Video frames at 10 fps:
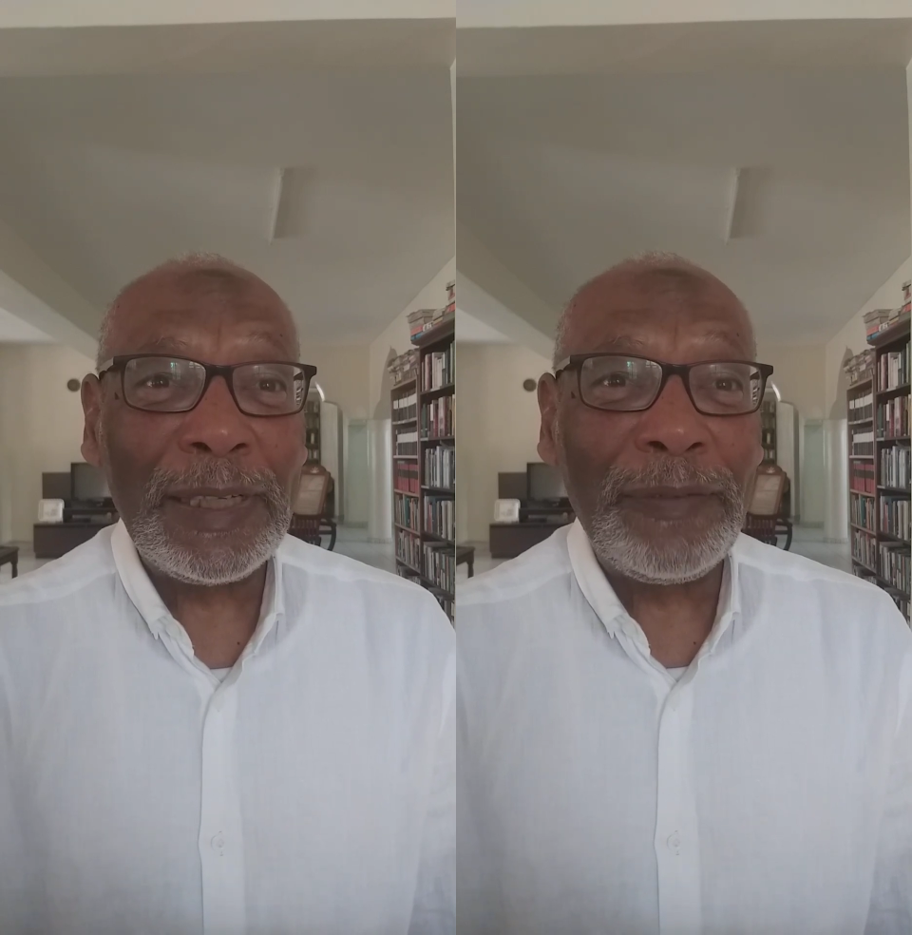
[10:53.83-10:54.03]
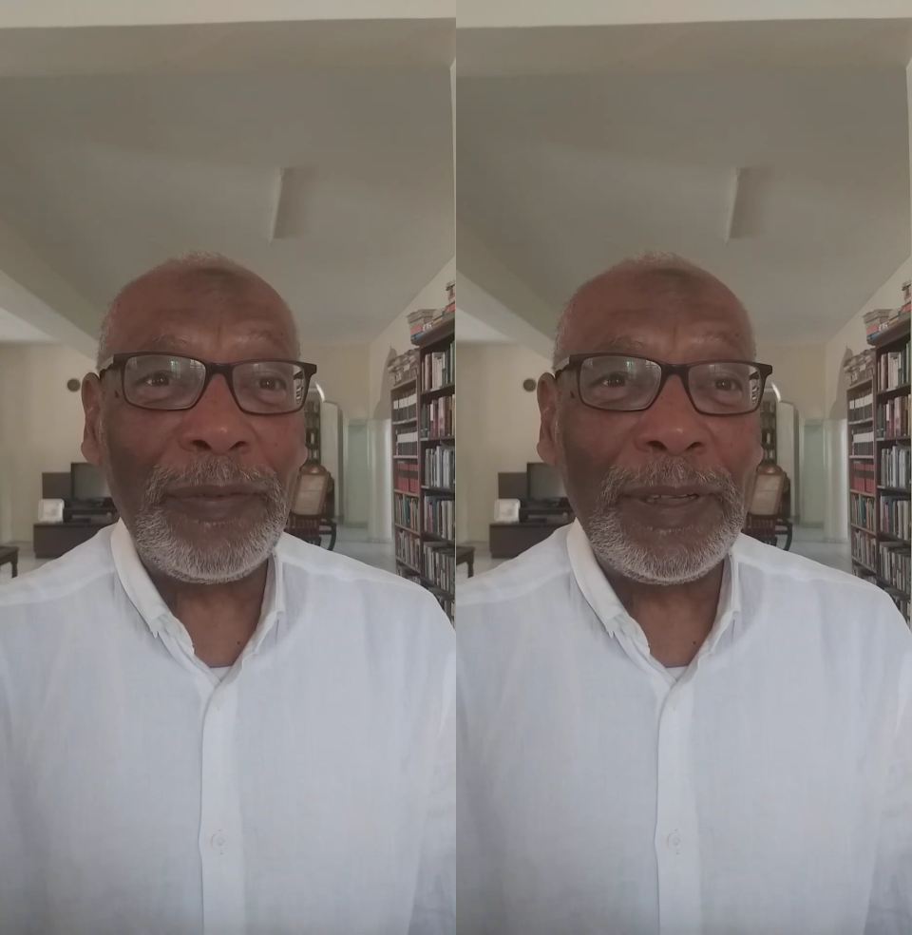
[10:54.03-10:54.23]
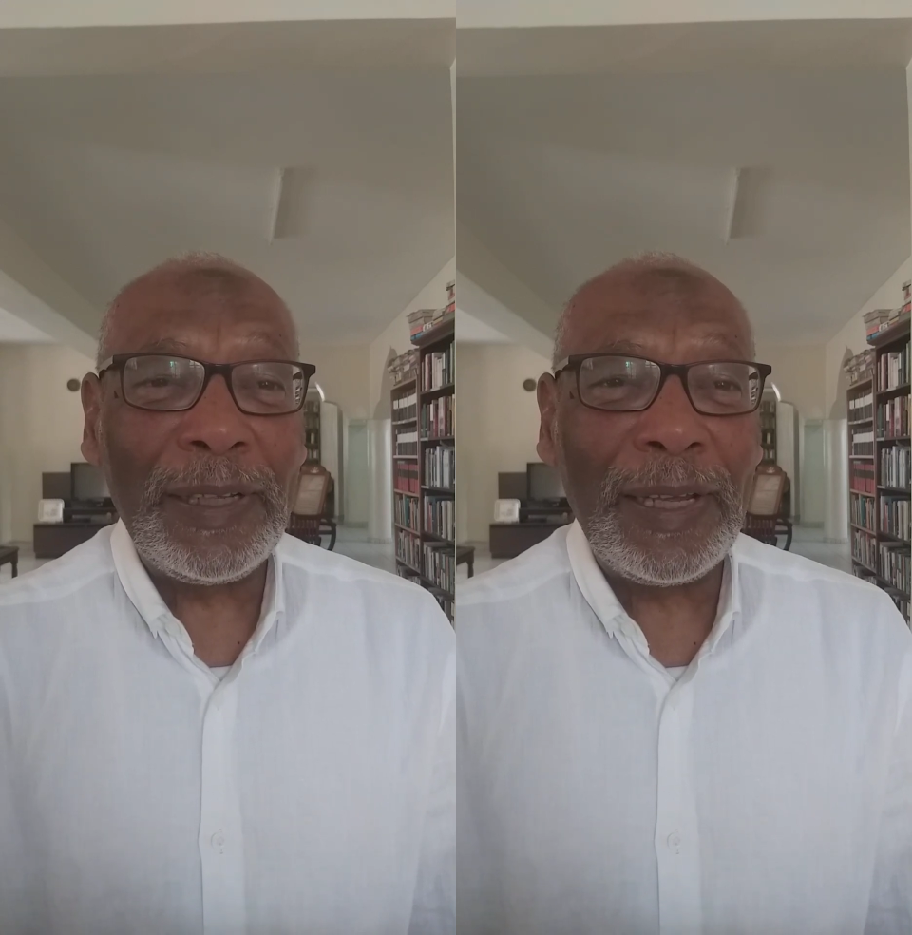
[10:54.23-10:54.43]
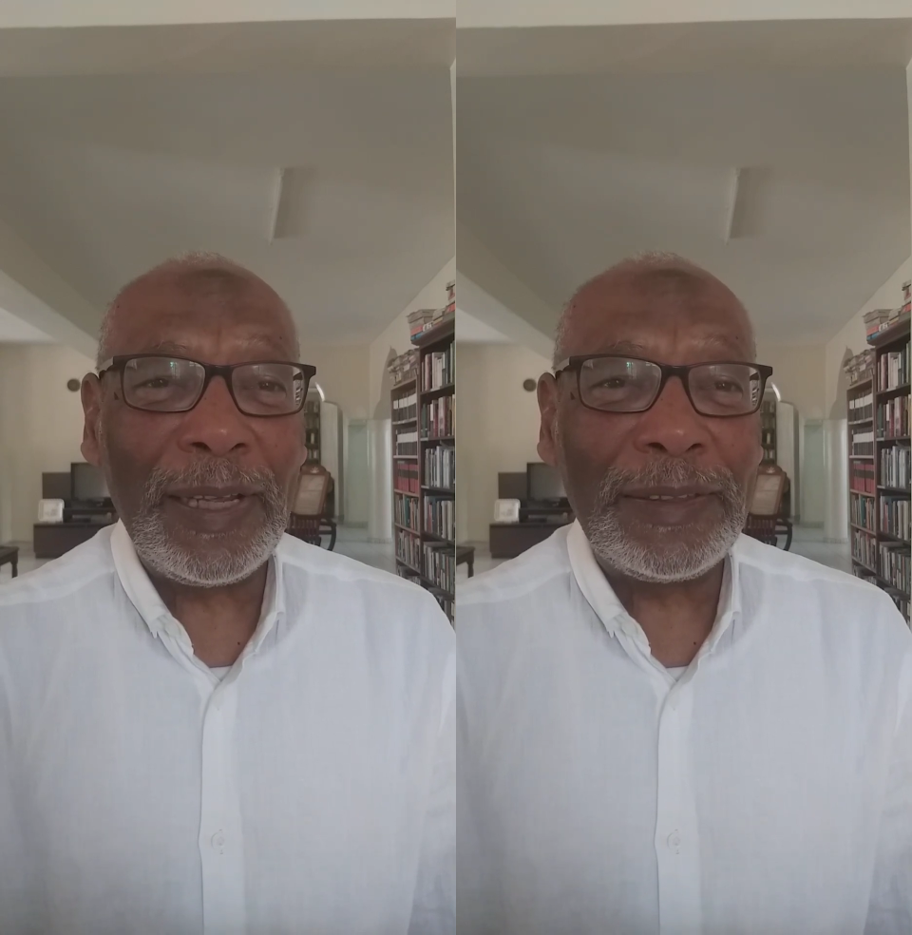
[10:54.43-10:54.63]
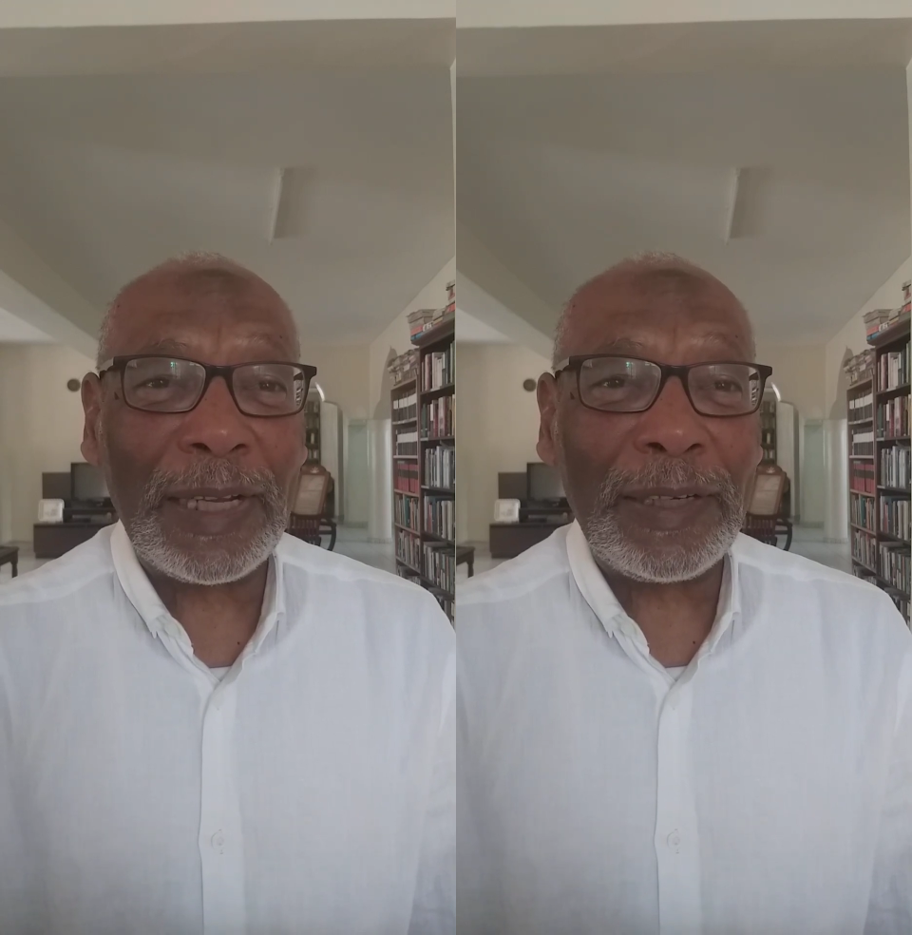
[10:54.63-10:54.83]

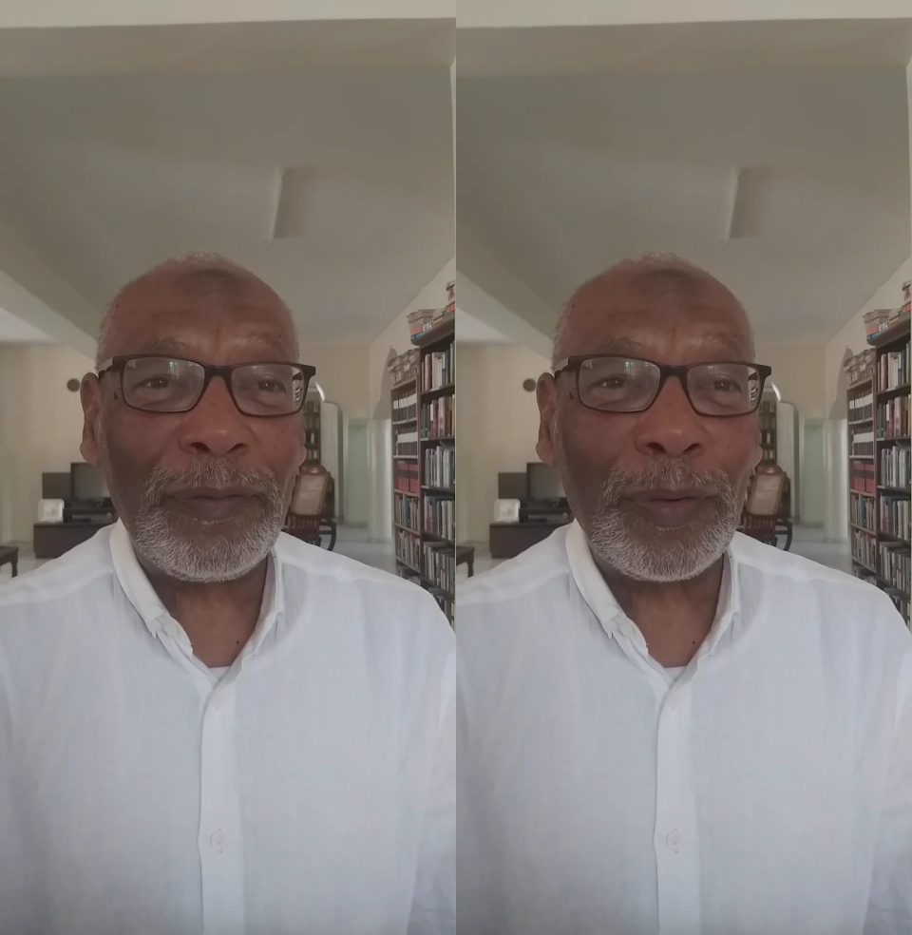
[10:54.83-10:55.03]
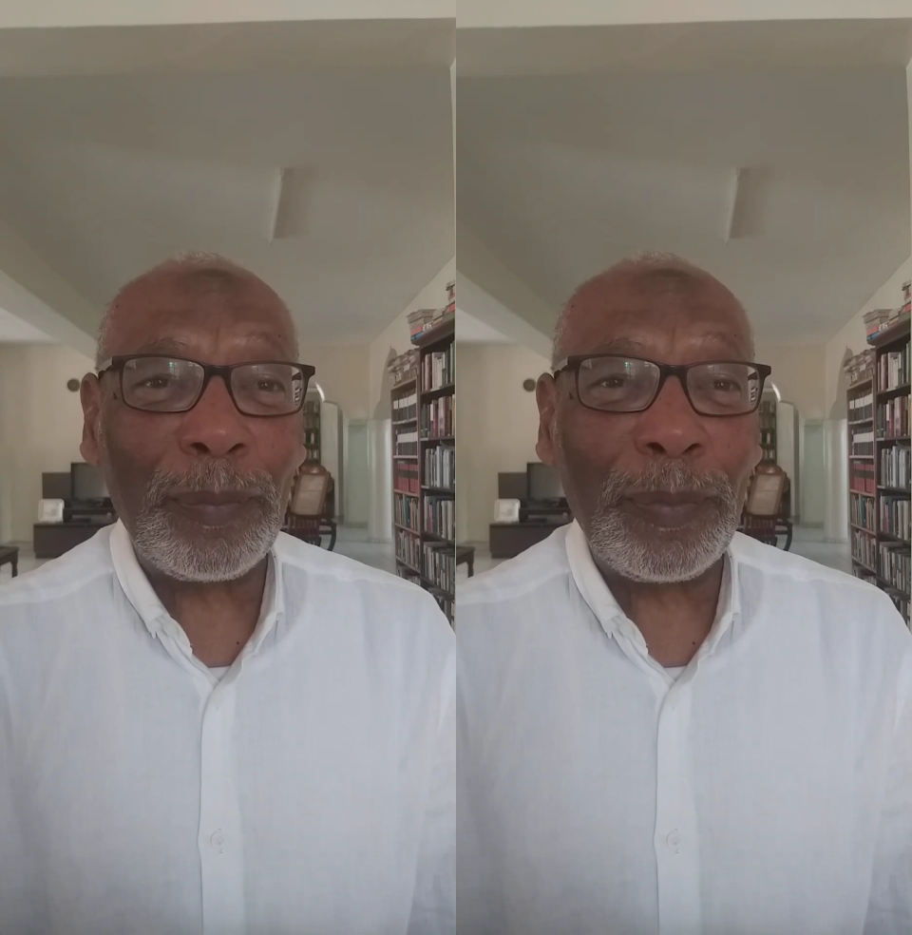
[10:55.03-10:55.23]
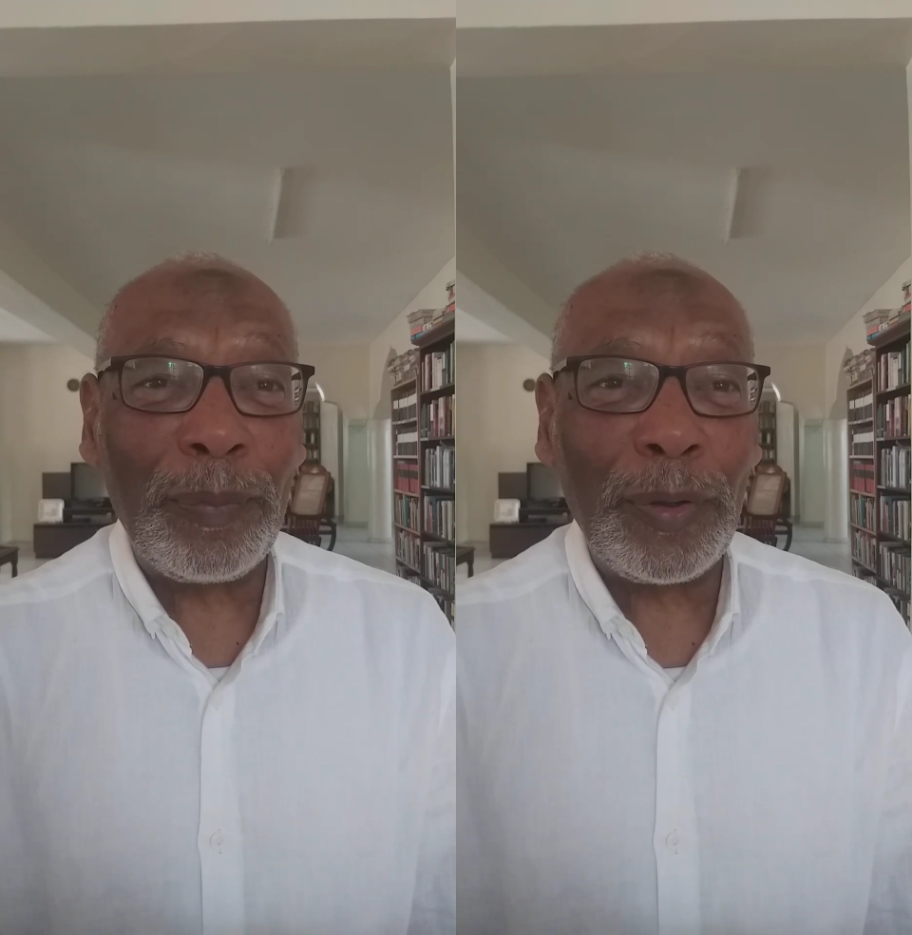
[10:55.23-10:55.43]
is that if you